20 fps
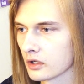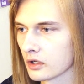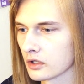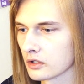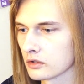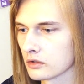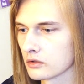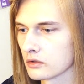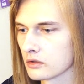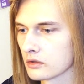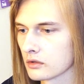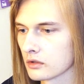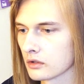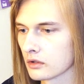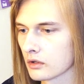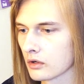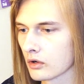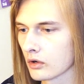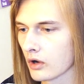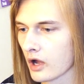under,
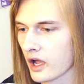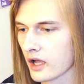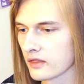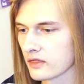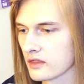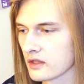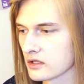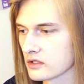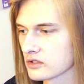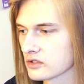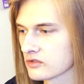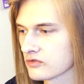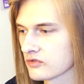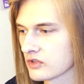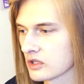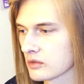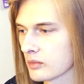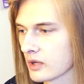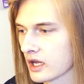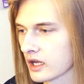or had this
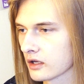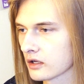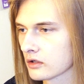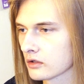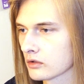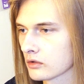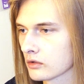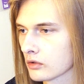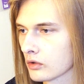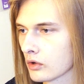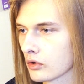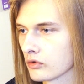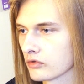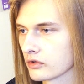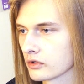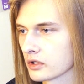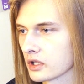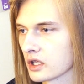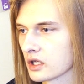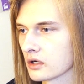feedback
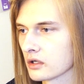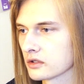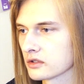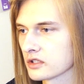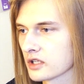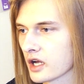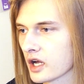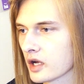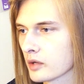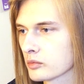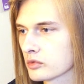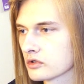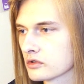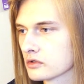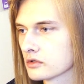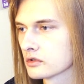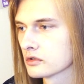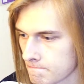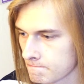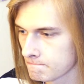overlaid on top.
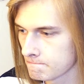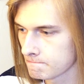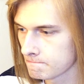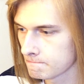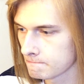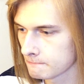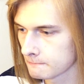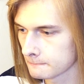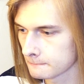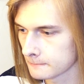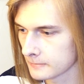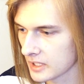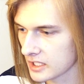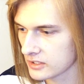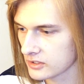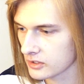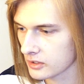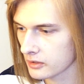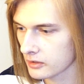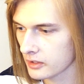
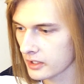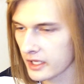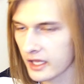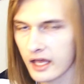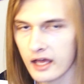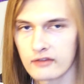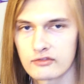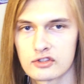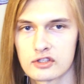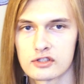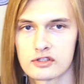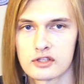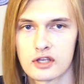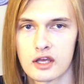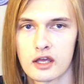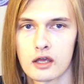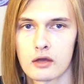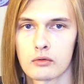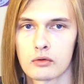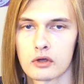That's all I have to
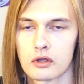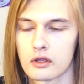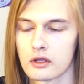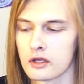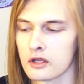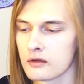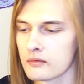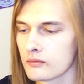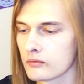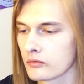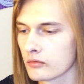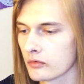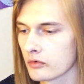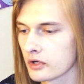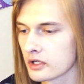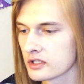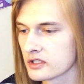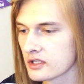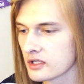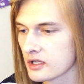say, really.
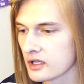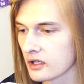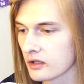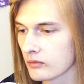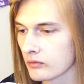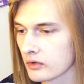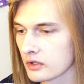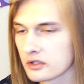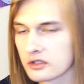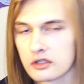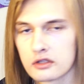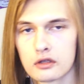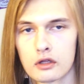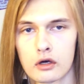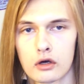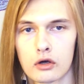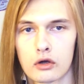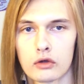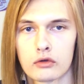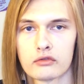We did it. We did
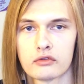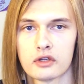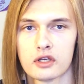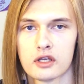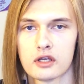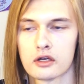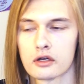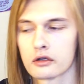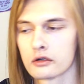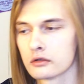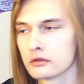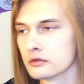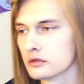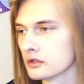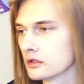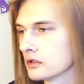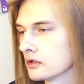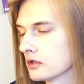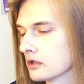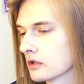the whole video.
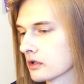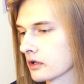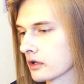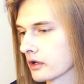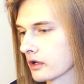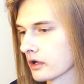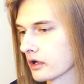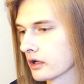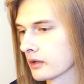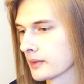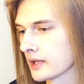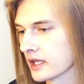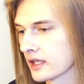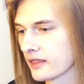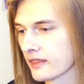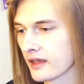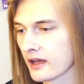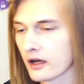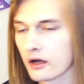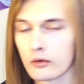
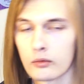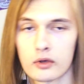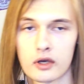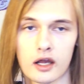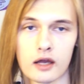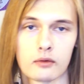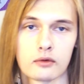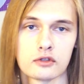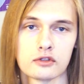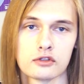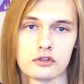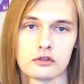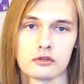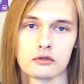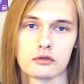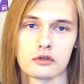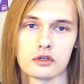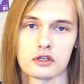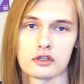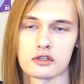And now what I would
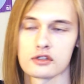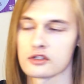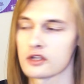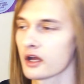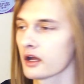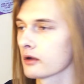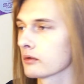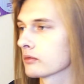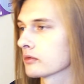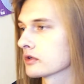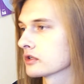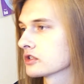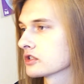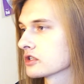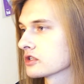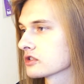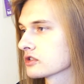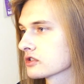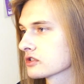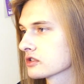do is I would
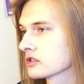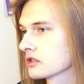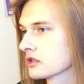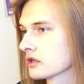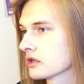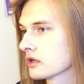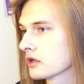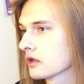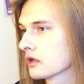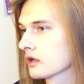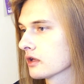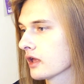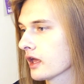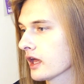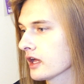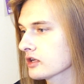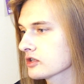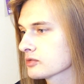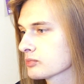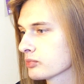just
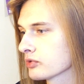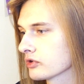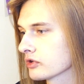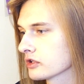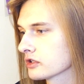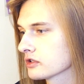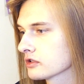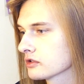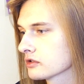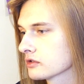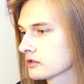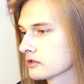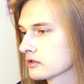export.